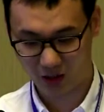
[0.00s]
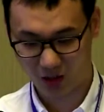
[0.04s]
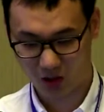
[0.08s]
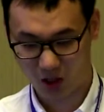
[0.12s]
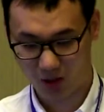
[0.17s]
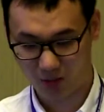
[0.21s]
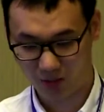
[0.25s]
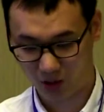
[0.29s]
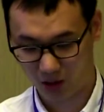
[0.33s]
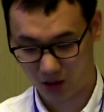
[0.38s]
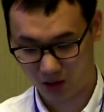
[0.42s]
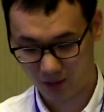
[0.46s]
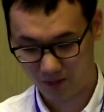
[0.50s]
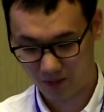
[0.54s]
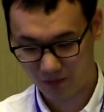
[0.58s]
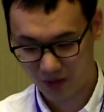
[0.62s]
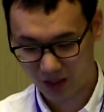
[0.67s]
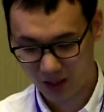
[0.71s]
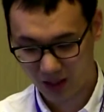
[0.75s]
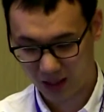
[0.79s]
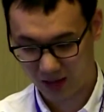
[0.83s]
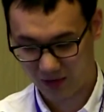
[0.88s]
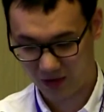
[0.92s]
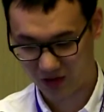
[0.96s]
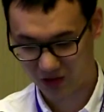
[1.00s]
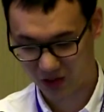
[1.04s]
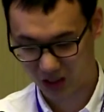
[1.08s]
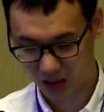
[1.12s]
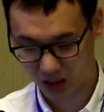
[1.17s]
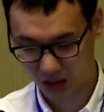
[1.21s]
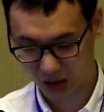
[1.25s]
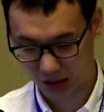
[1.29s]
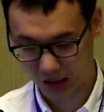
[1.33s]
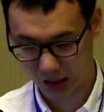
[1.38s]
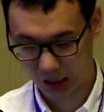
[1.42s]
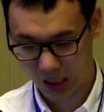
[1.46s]
hormone in the
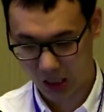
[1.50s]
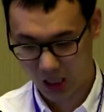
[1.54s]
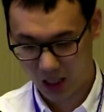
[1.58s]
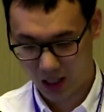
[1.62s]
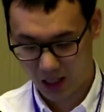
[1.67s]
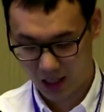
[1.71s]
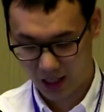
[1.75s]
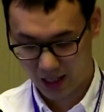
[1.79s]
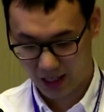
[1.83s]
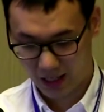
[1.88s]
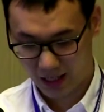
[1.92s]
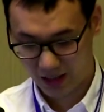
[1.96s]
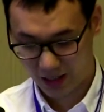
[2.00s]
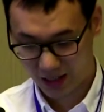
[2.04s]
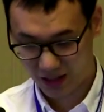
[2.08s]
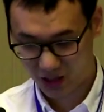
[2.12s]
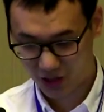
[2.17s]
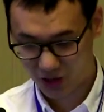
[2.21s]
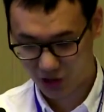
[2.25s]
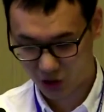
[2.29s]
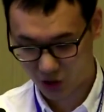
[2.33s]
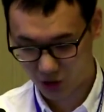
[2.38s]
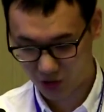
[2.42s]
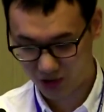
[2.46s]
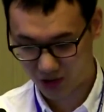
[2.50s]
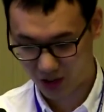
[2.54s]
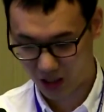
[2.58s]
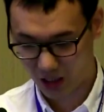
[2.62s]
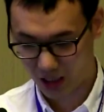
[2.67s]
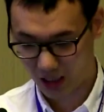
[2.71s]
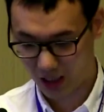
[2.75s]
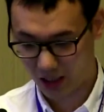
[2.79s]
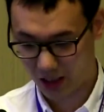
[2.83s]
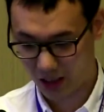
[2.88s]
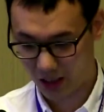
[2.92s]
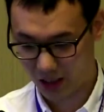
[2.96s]
skin, and it shows
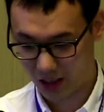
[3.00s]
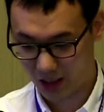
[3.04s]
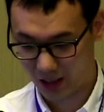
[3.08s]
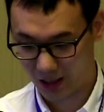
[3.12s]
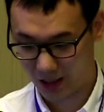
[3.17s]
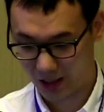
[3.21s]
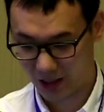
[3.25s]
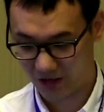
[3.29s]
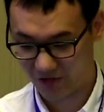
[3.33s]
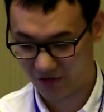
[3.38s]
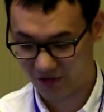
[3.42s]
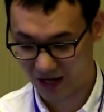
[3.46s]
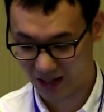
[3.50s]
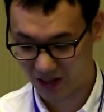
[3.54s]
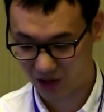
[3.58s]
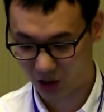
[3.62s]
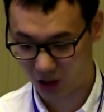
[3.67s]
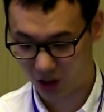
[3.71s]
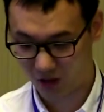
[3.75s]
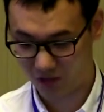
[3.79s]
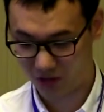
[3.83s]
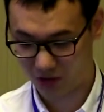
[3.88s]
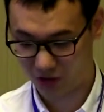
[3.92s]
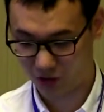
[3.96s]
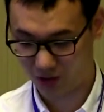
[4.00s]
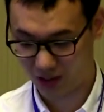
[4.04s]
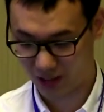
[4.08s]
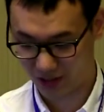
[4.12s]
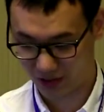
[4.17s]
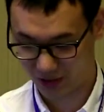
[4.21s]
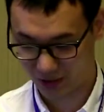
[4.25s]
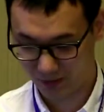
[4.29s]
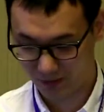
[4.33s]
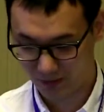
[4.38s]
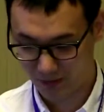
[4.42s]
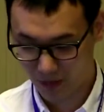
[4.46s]
the effect of the
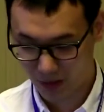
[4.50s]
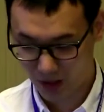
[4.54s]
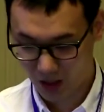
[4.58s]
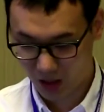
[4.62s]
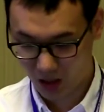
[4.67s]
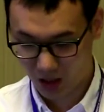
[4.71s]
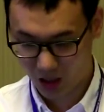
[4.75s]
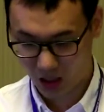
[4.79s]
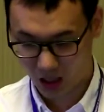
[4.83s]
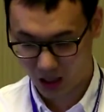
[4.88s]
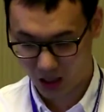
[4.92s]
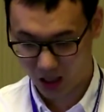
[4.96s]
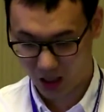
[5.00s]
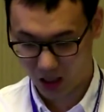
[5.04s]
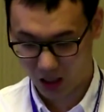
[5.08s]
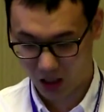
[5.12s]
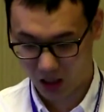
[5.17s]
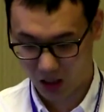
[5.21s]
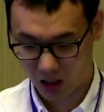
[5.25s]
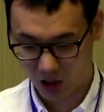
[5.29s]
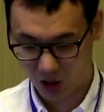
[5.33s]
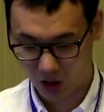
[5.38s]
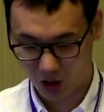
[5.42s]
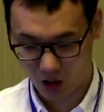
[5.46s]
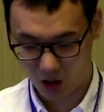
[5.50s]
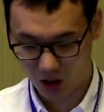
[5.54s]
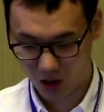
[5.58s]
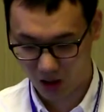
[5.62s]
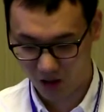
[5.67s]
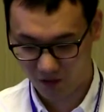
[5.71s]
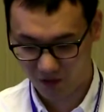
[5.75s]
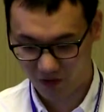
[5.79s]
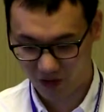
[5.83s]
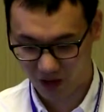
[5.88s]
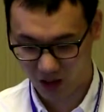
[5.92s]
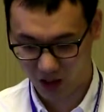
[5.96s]
stress. All
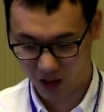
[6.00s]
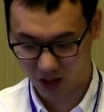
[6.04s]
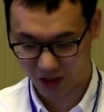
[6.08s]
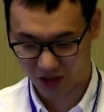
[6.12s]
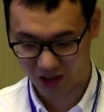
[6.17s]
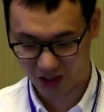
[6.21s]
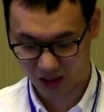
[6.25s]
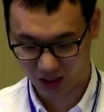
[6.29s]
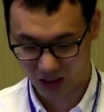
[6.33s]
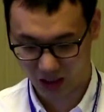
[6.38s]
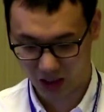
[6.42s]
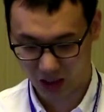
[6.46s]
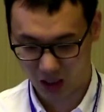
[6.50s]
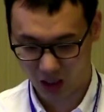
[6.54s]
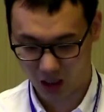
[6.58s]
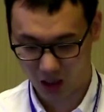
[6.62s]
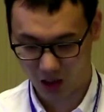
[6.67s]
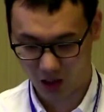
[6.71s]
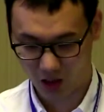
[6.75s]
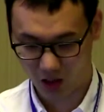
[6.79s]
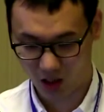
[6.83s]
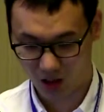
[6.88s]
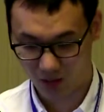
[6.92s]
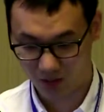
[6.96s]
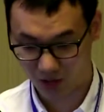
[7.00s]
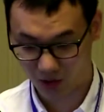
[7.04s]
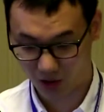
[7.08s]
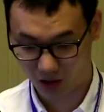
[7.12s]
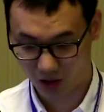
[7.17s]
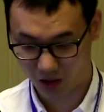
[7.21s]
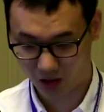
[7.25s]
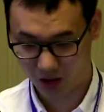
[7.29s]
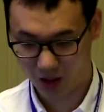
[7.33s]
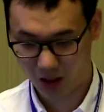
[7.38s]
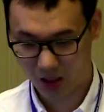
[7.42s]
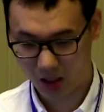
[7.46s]
of the key
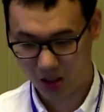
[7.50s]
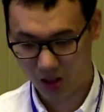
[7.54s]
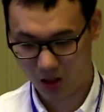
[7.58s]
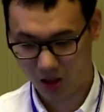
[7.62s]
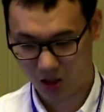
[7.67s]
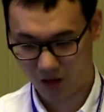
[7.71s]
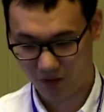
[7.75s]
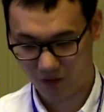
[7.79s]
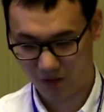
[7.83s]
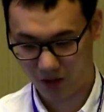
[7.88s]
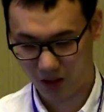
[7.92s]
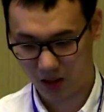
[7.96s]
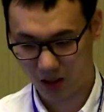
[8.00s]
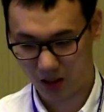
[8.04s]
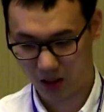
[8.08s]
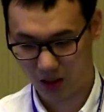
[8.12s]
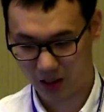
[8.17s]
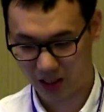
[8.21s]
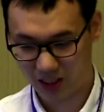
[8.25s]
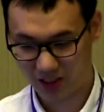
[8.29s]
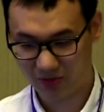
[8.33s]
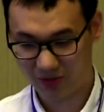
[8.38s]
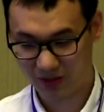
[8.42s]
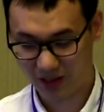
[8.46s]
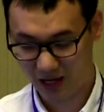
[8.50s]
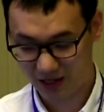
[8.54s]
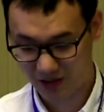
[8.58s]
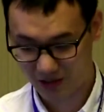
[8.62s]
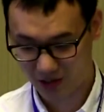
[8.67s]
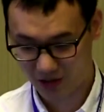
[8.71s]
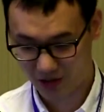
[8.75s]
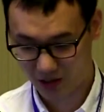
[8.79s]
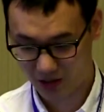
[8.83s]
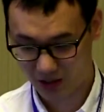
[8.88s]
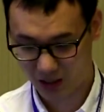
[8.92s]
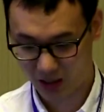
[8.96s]
hormone of the HP
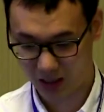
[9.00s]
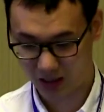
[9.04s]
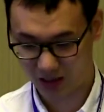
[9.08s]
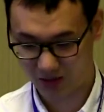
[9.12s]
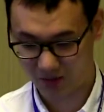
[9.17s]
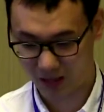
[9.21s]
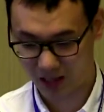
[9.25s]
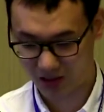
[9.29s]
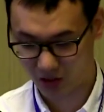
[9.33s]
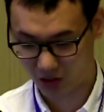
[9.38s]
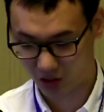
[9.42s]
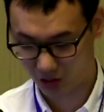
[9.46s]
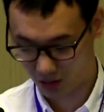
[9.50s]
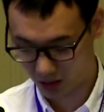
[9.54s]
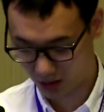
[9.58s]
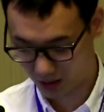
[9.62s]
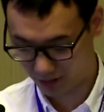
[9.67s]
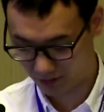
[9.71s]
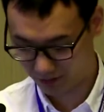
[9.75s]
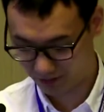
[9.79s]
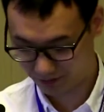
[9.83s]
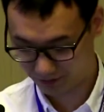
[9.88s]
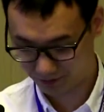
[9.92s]
axis is much lower.